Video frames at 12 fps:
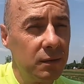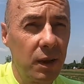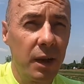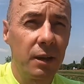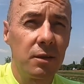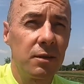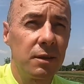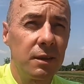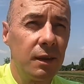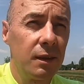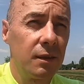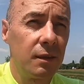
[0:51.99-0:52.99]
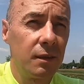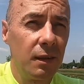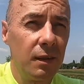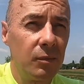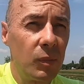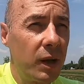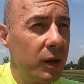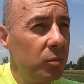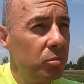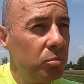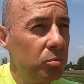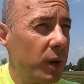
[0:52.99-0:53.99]
diagnostic in my
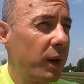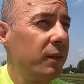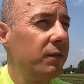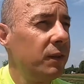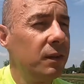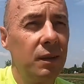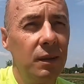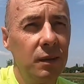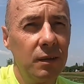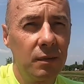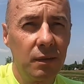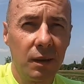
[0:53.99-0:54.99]
bike fitting,